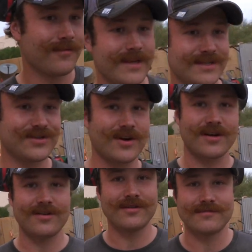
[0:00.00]
we
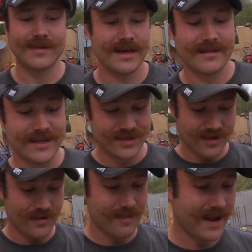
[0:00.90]
struggled. These are the
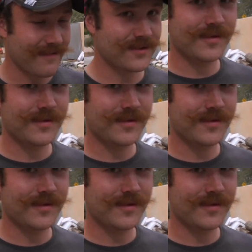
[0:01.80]
only pavers